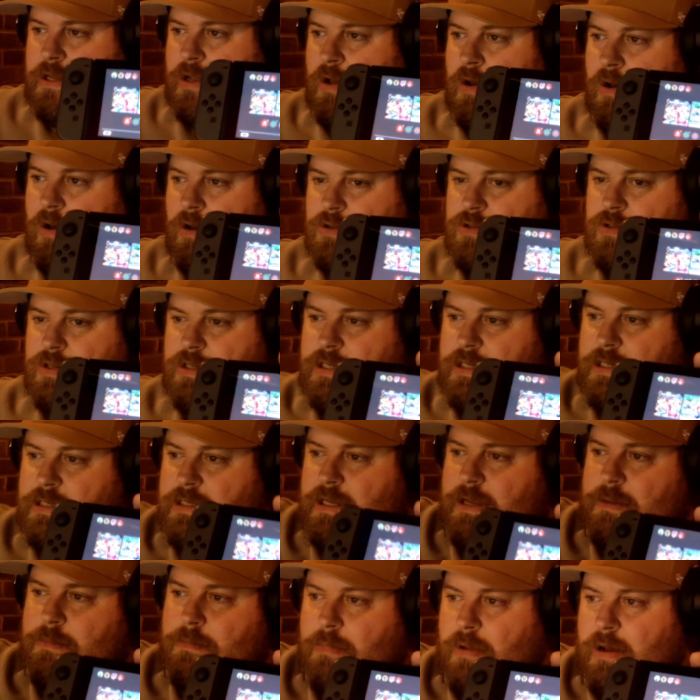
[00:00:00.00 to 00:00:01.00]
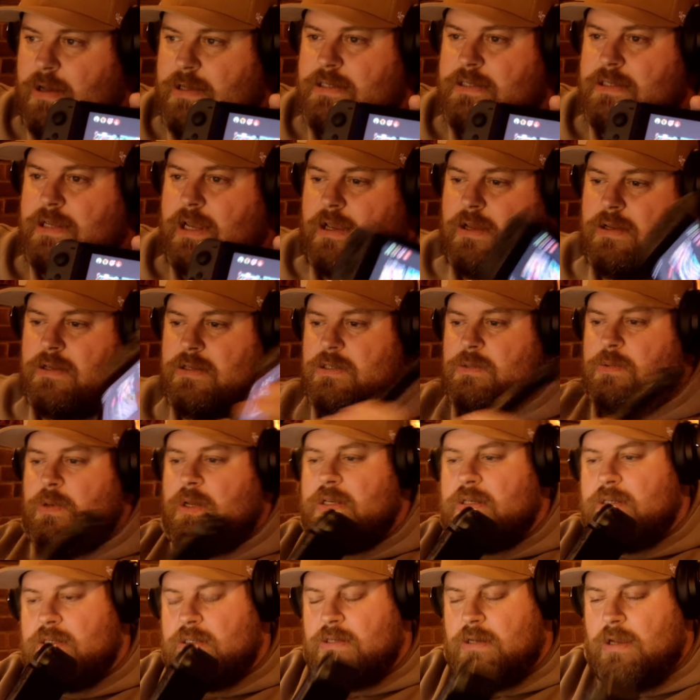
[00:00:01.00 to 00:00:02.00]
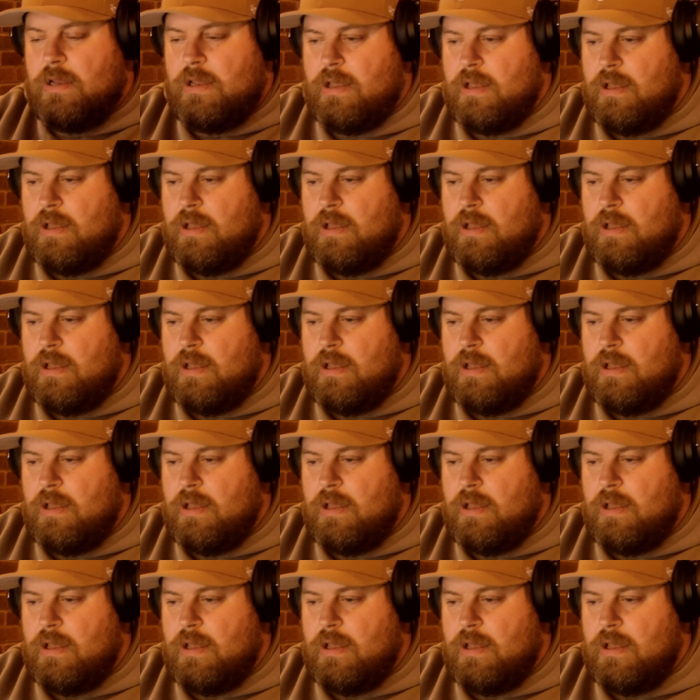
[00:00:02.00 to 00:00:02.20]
cartridge is in my second Switch.